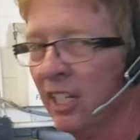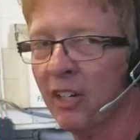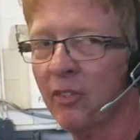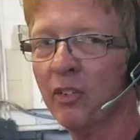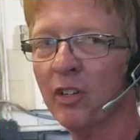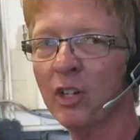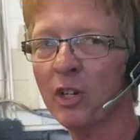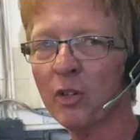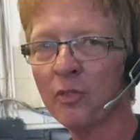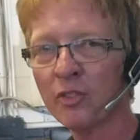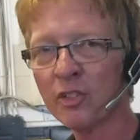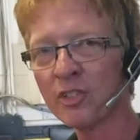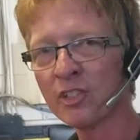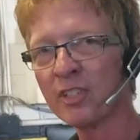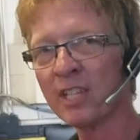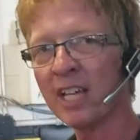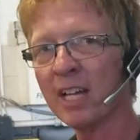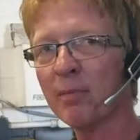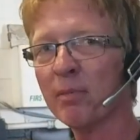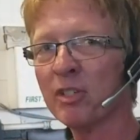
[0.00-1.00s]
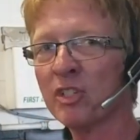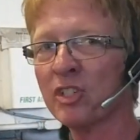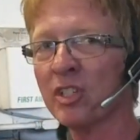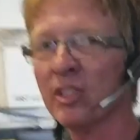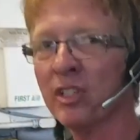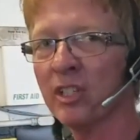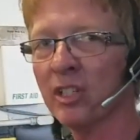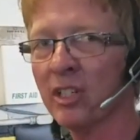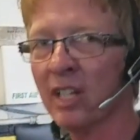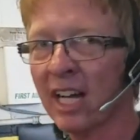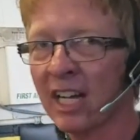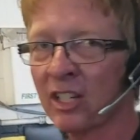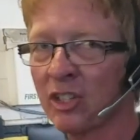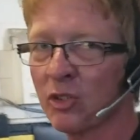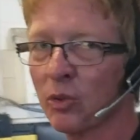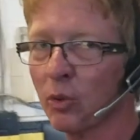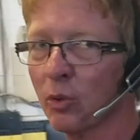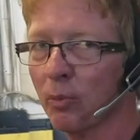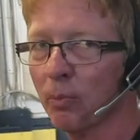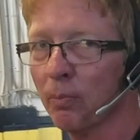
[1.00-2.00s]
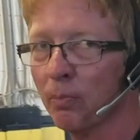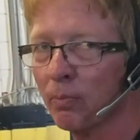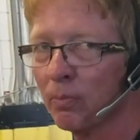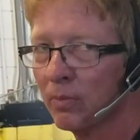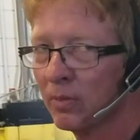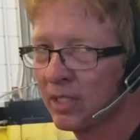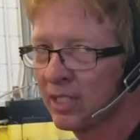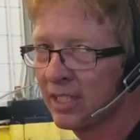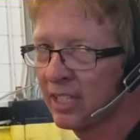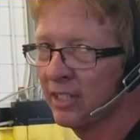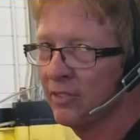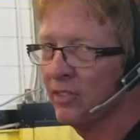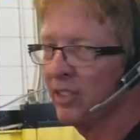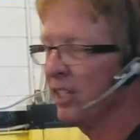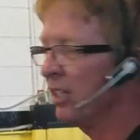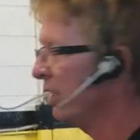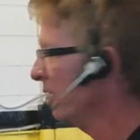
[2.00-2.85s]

never know if there's damage in the actual CV.